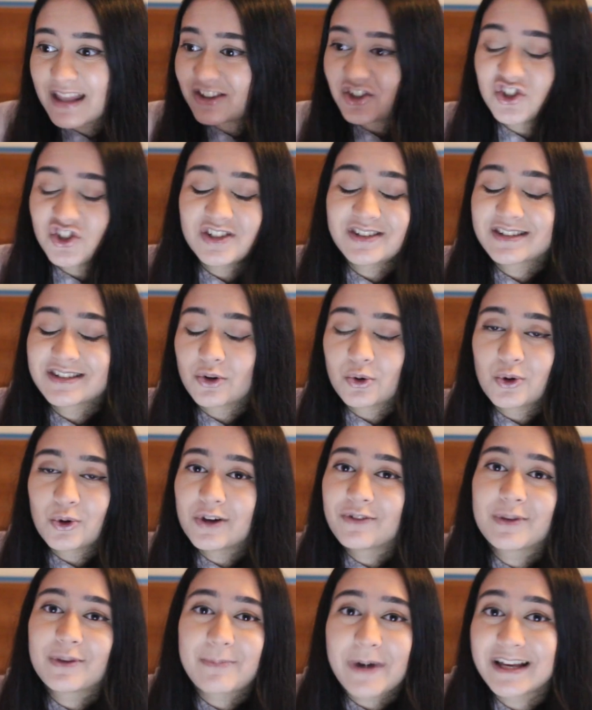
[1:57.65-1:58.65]
just
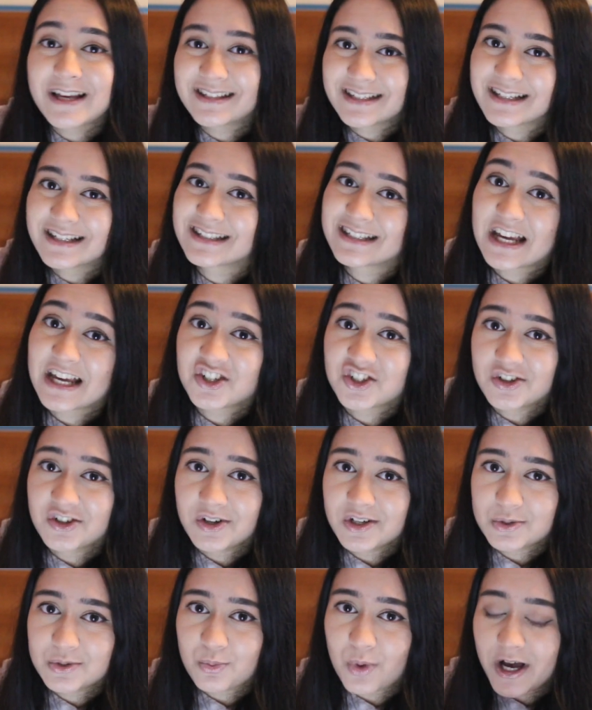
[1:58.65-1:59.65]
all of the basic
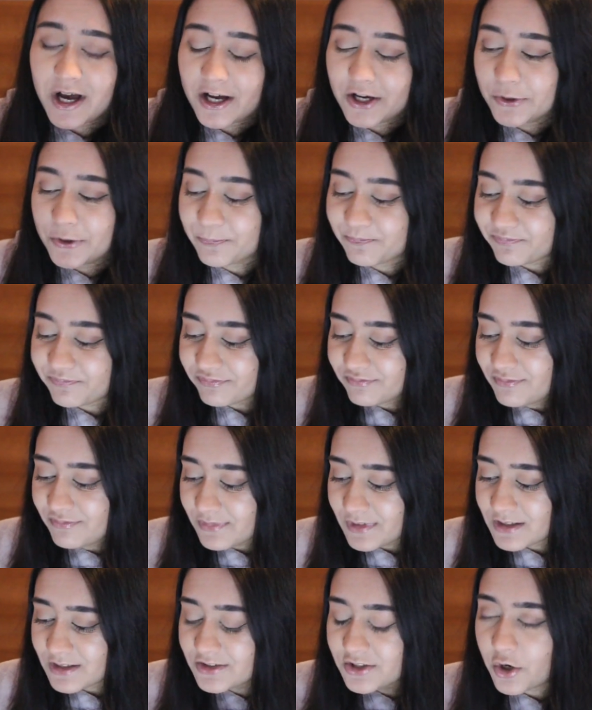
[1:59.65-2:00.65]
stationery as well.
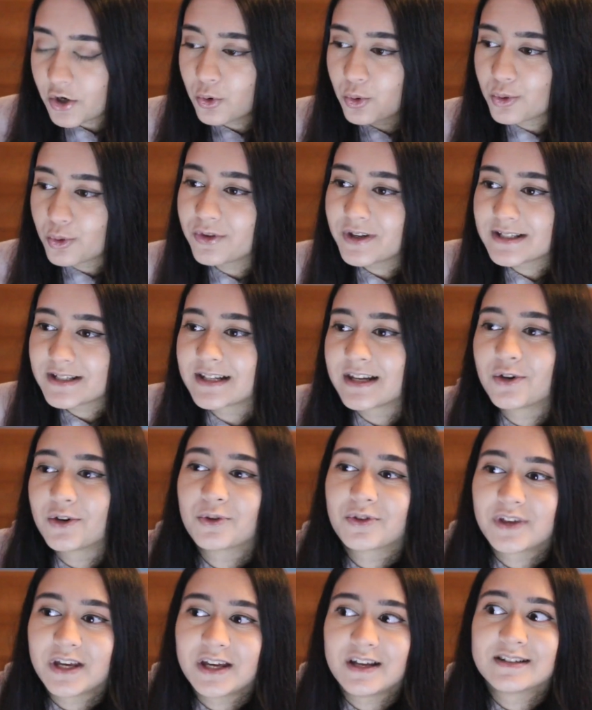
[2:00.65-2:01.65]
So all these
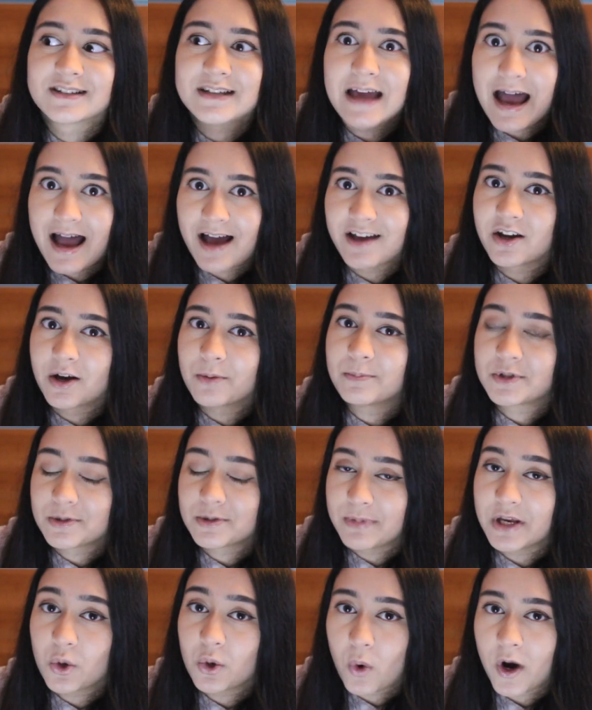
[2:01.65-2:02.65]
little things add up to be